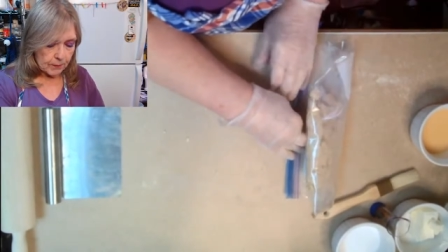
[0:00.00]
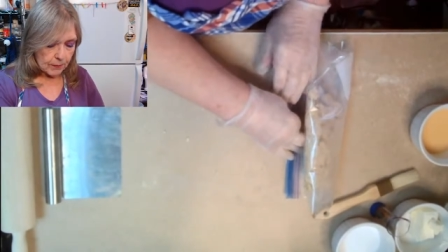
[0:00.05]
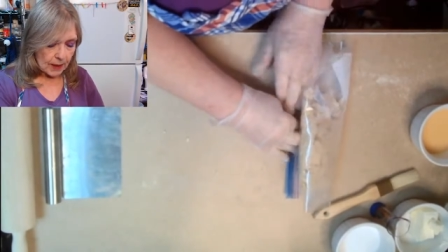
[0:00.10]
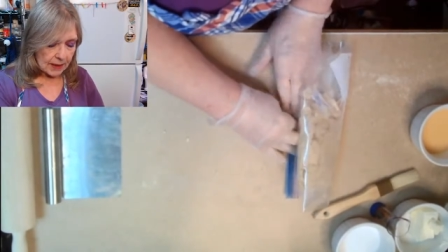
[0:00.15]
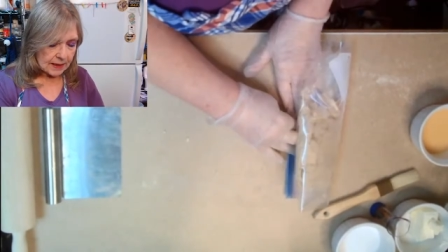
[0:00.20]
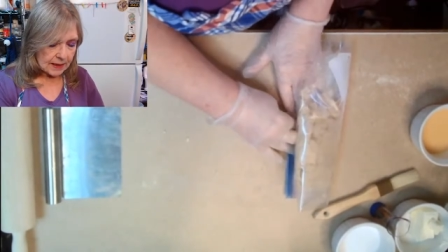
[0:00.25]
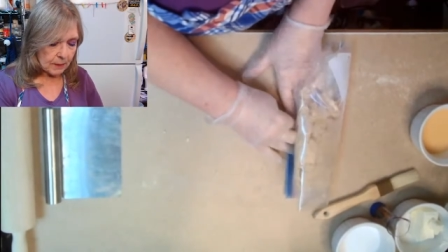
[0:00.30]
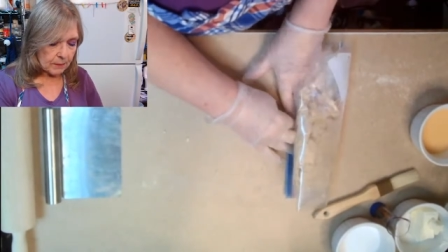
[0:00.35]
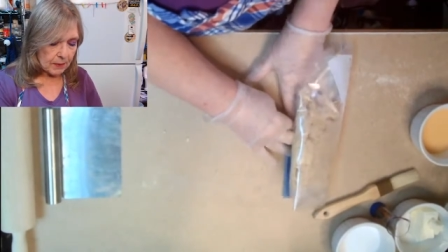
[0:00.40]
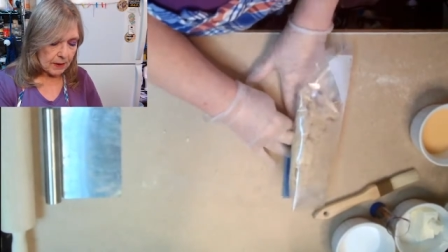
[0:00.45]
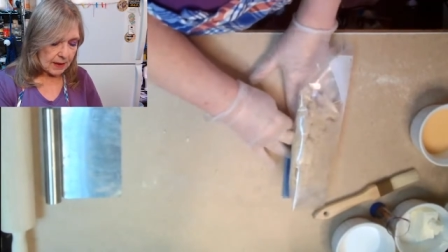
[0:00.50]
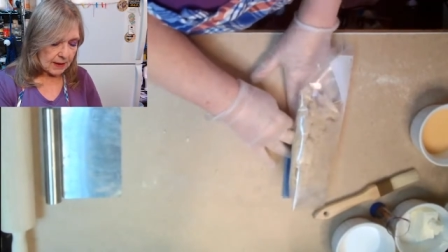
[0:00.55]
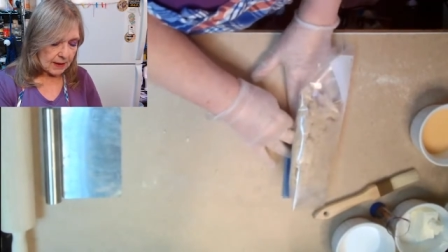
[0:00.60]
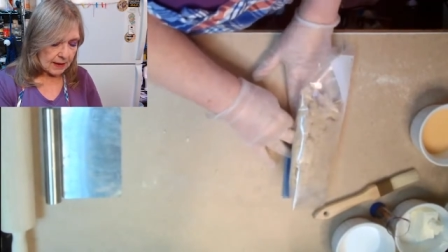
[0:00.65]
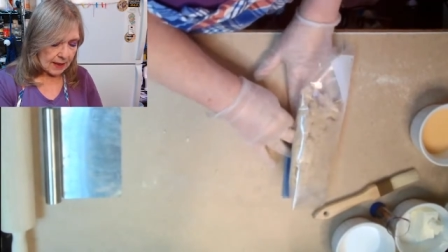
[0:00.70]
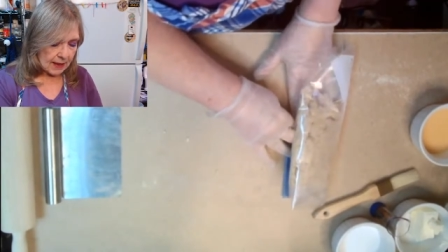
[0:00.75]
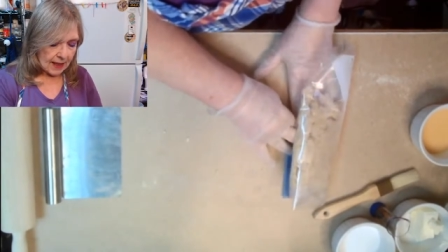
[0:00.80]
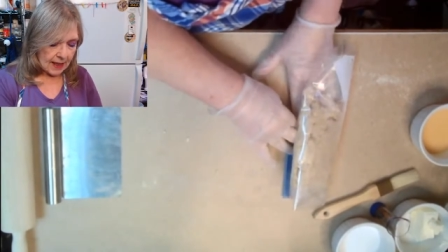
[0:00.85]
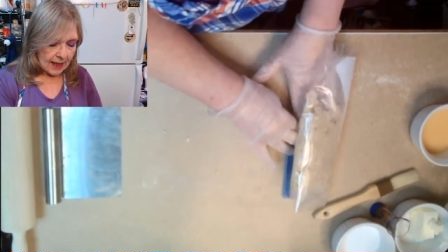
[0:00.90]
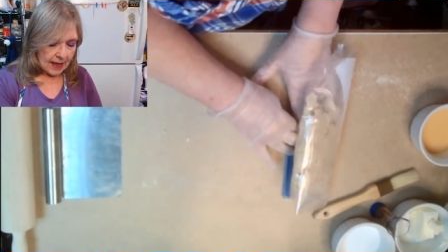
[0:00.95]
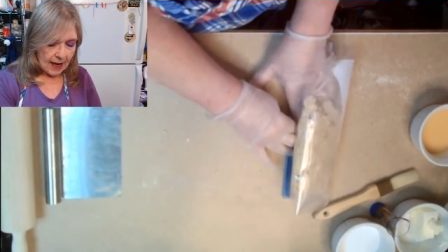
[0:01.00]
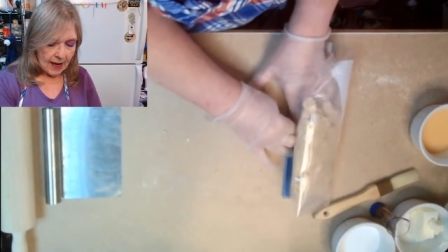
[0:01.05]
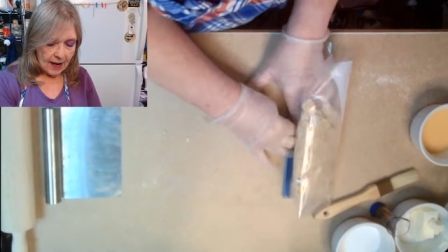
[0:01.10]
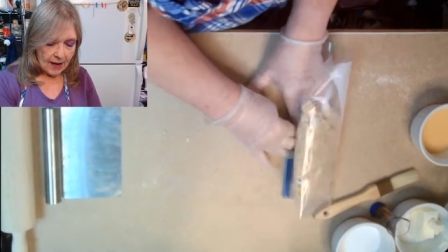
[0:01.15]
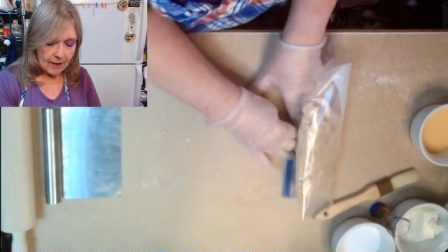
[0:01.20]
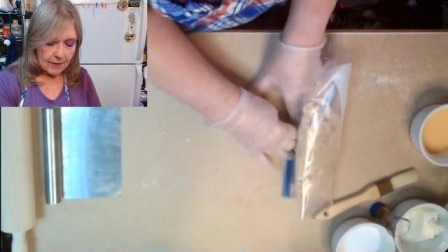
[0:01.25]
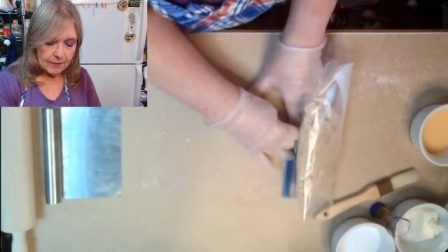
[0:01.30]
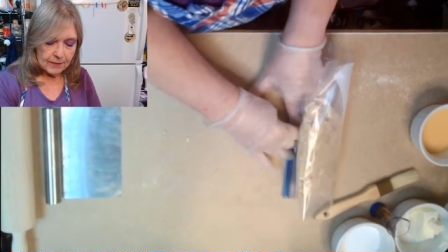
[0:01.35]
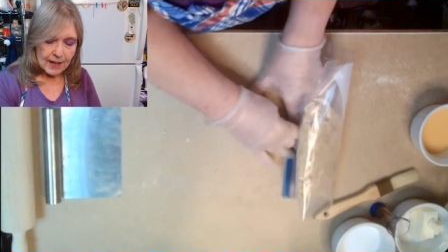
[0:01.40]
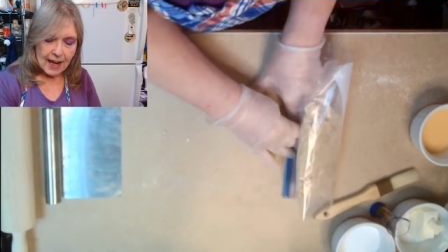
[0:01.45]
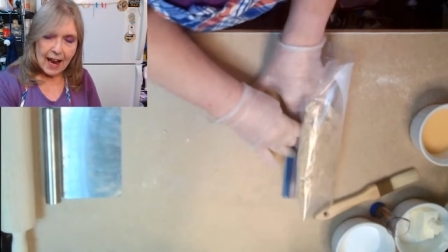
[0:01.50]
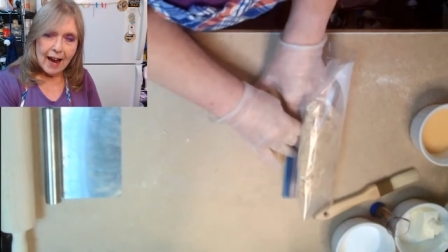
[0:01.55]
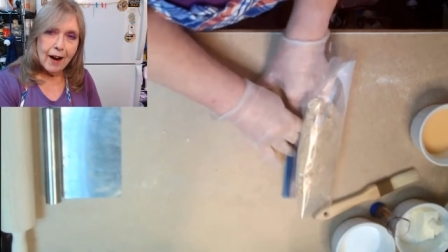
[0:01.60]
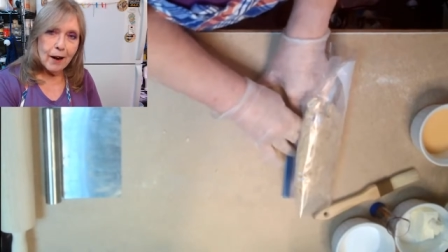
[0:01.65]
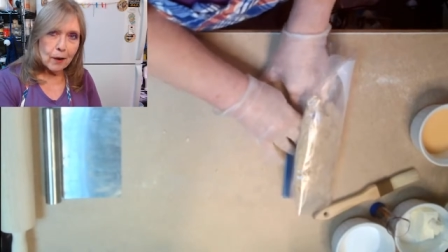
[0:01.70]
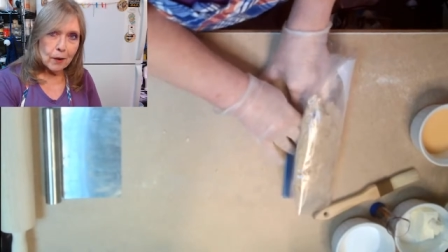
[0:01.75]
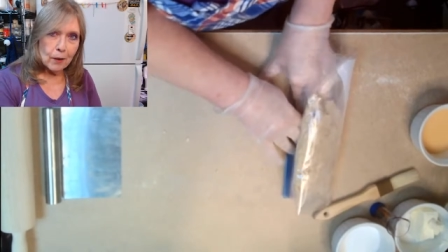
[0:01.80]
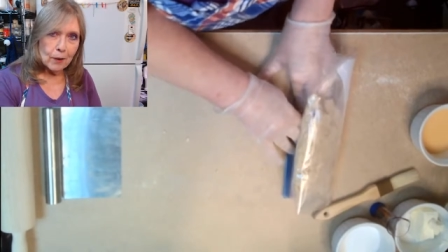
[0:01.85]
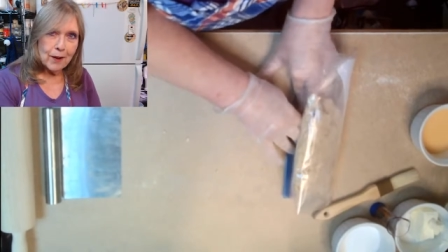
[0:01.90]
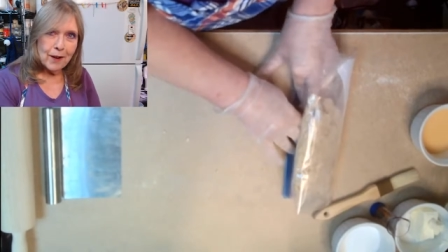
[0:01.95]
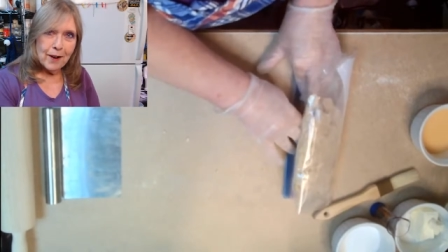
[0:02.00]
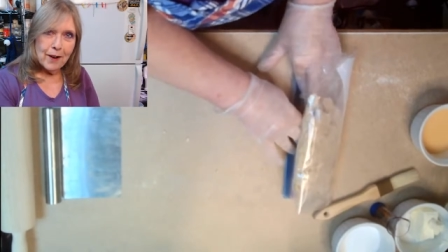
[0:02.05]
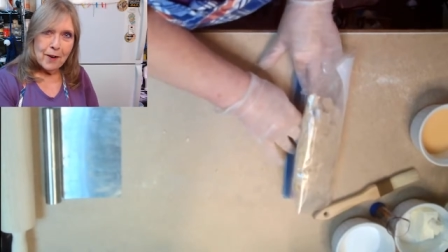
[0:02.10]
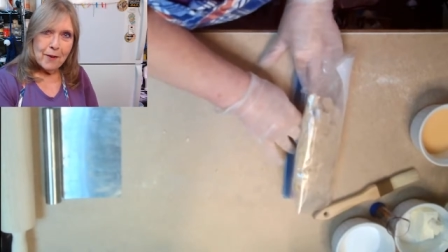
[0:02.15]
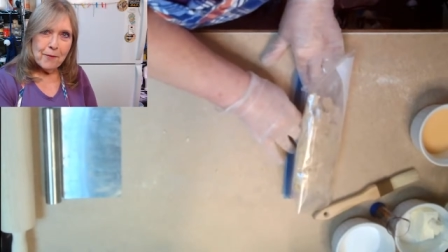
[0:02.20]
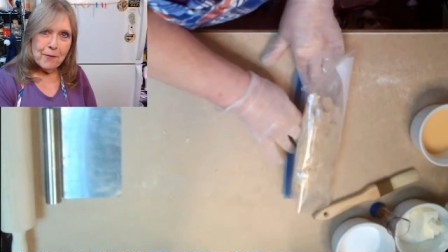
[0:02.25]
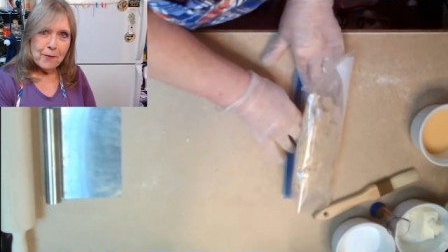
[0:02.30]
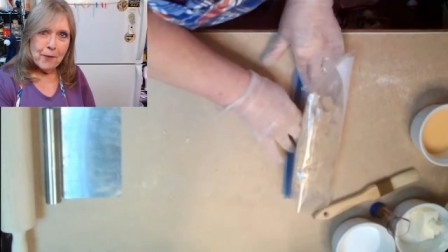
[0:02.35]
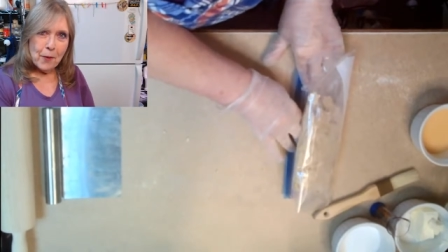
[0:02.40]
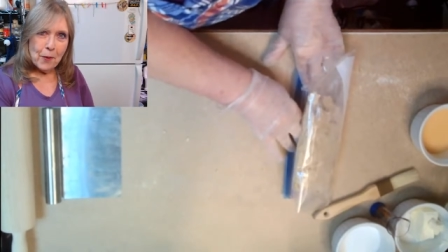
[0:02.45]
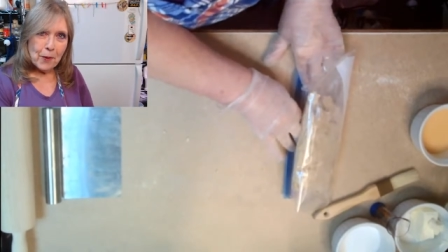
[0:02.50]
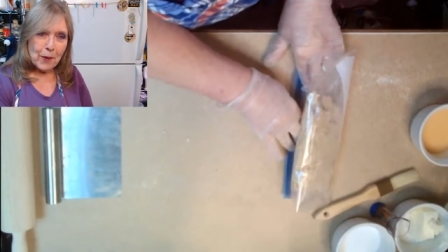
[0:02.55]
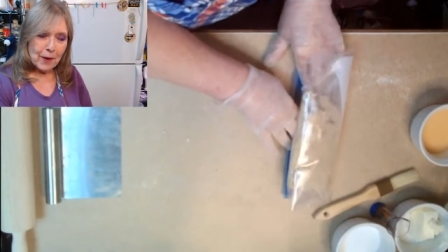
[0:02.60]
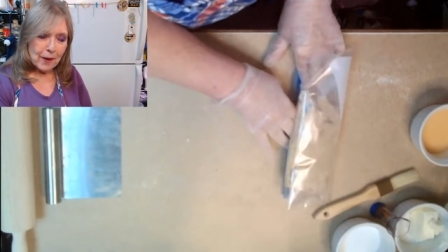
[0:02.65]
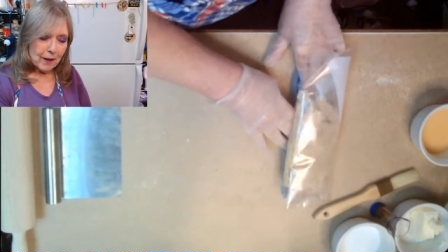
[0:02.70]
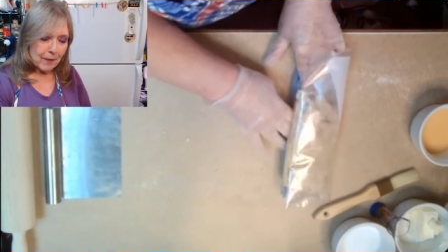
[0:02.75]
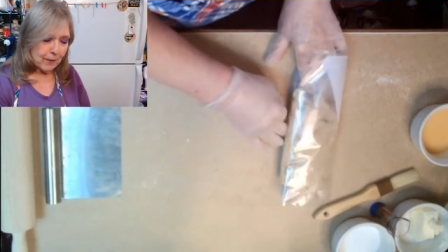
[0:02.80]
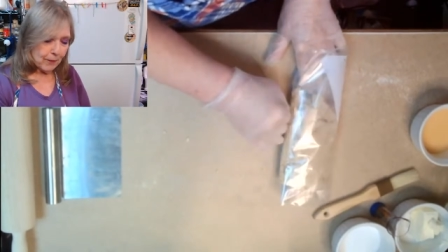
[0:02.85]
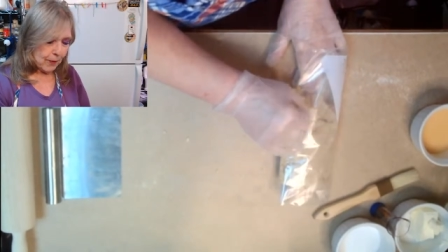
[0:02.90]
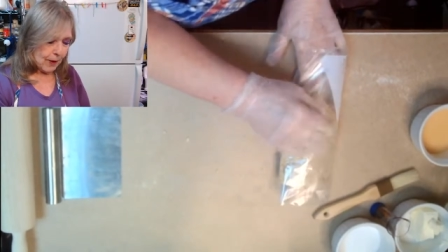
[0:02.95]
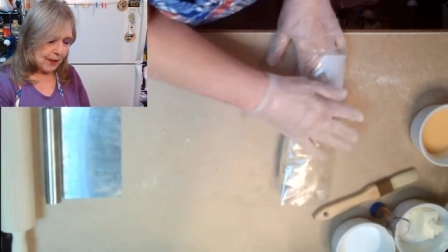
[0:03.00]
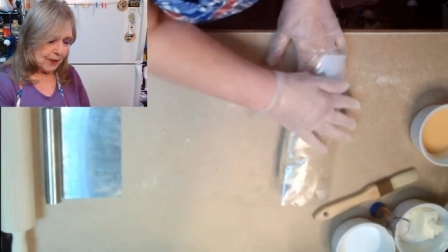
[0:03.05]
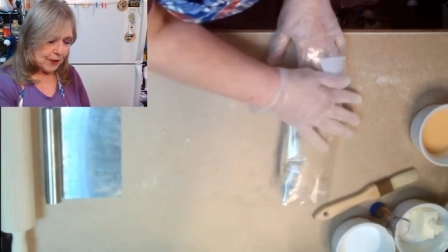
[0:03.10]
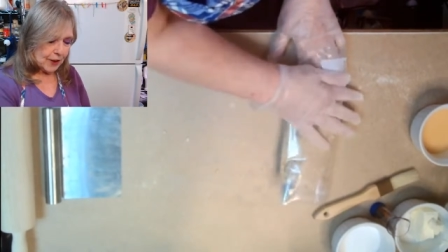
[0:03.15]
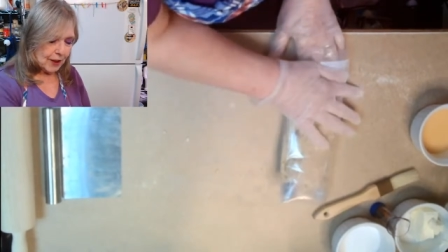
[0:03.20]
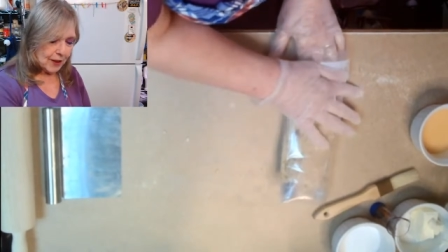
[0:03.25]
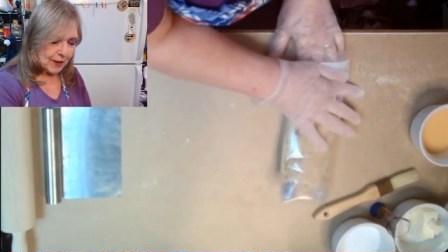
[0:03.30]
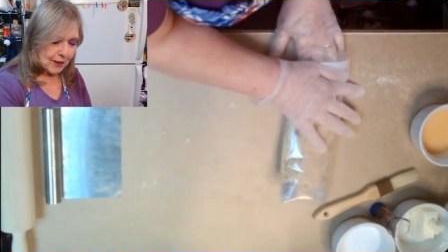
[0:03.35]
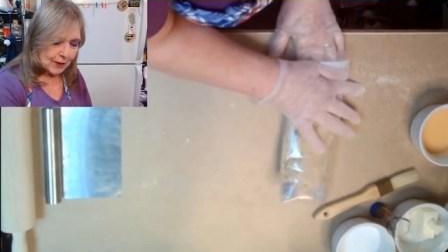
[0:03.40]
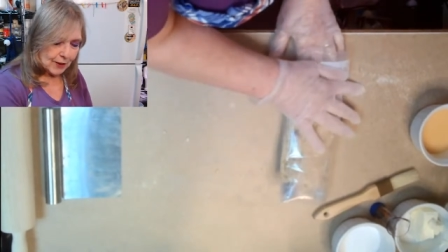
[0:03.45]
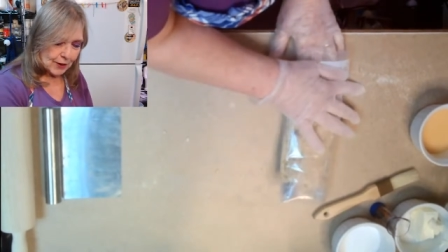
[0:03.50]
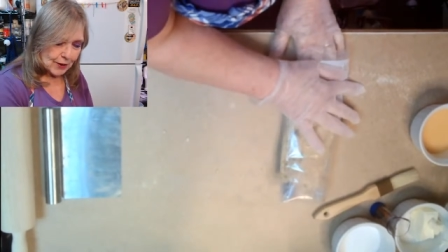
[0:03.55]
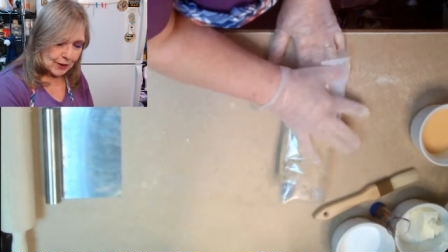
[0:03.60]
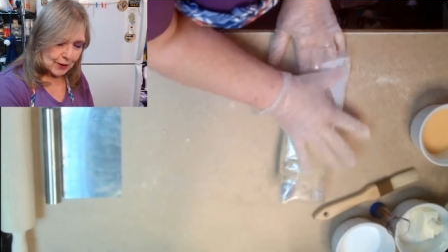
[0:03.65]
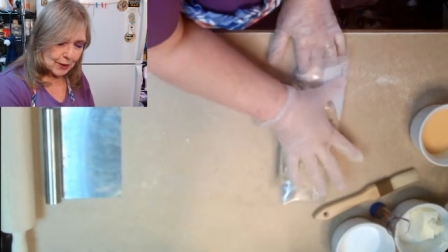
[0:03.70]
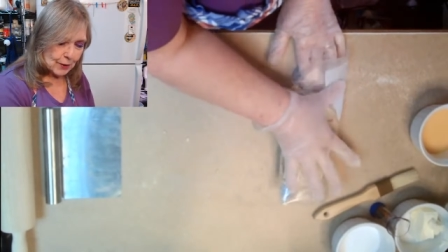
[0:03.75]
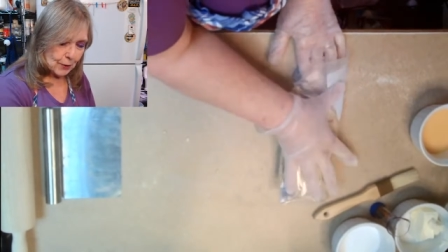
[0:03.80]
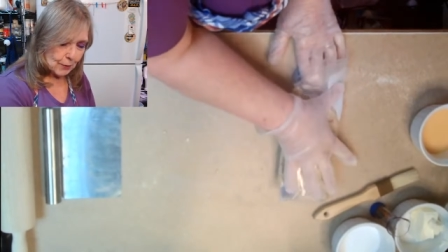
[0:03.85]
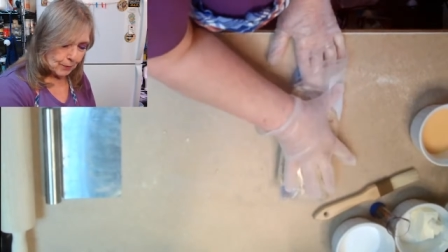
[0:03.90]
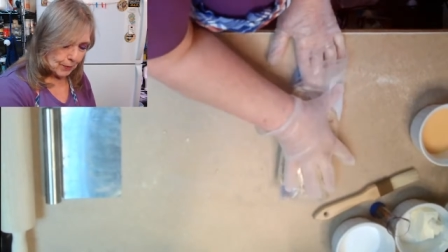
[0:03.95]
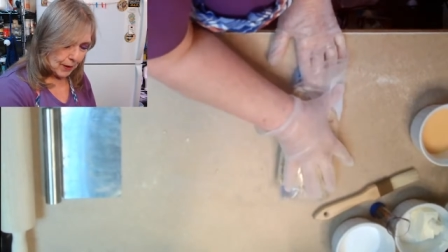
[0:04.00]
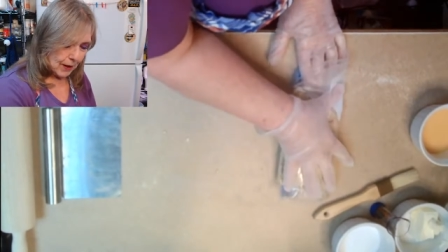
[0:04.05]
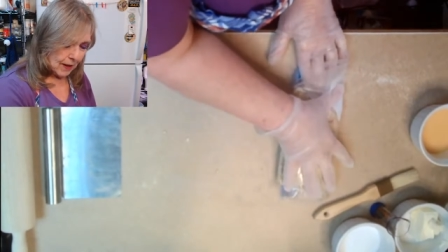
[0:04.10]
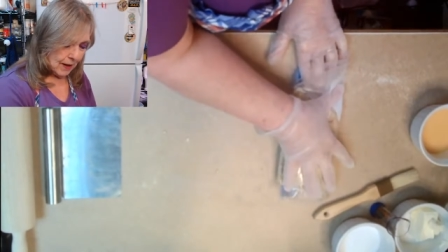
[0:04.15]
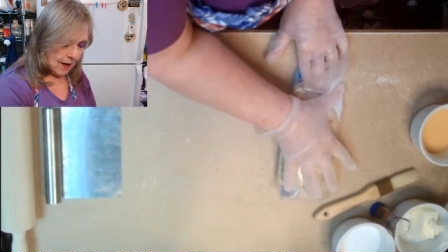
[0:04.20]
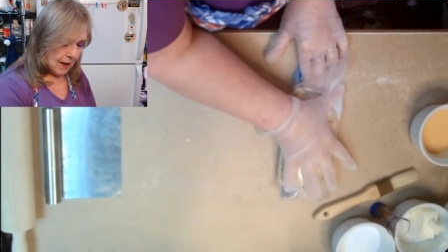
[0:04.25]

recipe that I have now for French onion soup